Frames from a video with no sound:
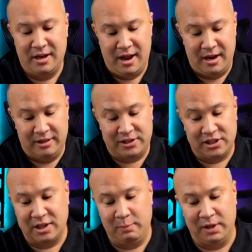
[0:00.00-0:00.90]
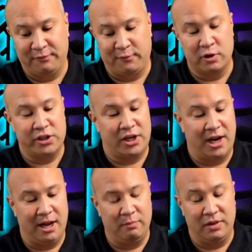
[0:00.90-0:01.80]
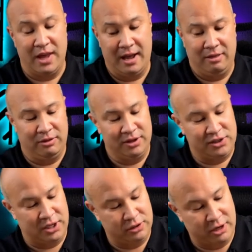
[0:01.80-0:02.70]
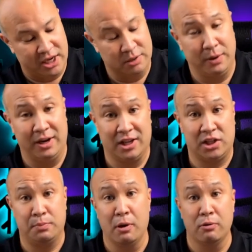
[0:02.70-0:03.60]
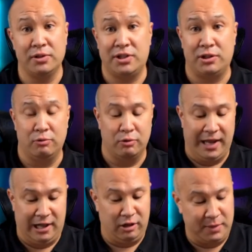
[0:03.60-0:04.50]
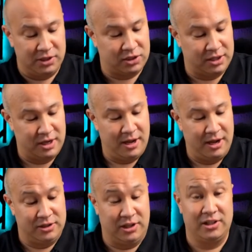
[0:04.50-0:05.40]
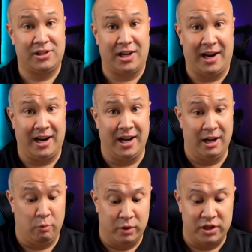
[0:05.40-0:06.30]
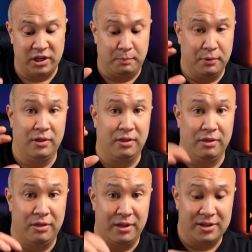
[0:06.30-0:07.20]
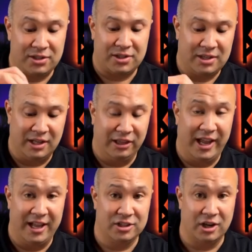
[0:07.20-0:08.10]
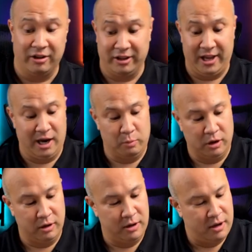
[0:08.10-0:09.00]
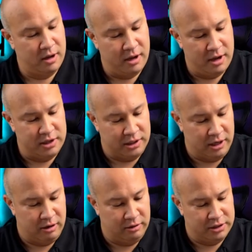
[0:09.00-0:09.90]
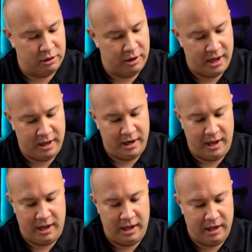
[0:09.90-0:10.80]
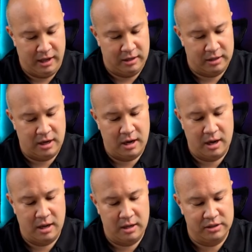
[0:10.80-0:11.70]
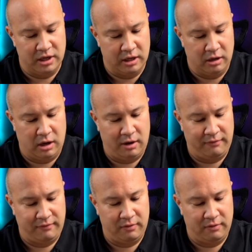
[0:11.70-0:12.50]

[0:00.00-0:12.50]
This is gonna be the first time that this sensor has been exposed to the elements since I originally put this lens on the camera. So let's go ahead and take it off.